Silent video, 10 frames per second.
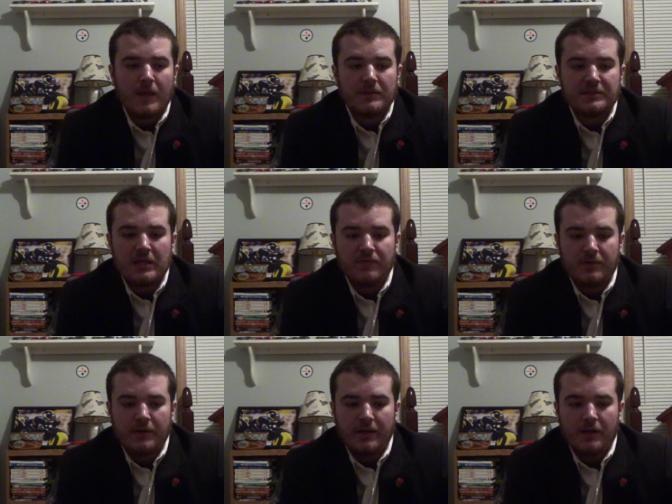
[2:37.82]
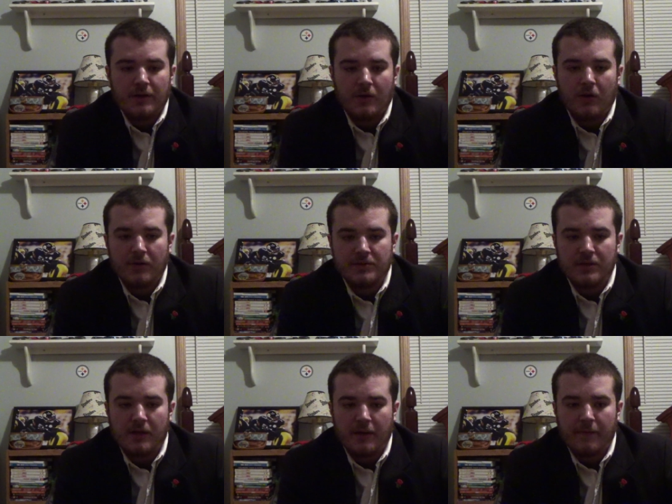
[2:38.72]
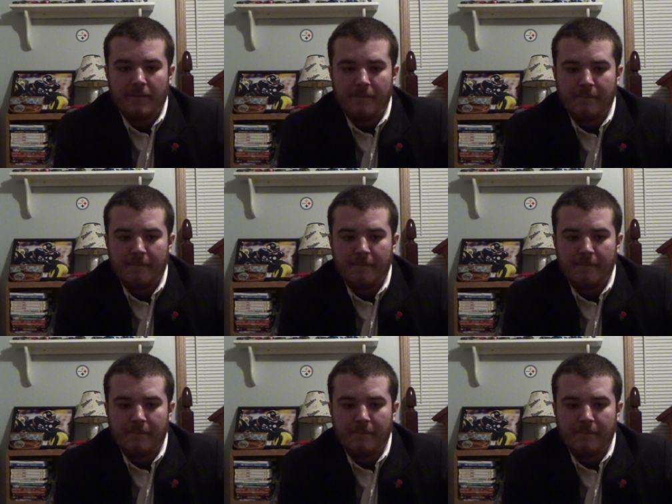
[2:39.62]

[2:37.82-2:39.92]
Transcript: suffered a uh, heart attack.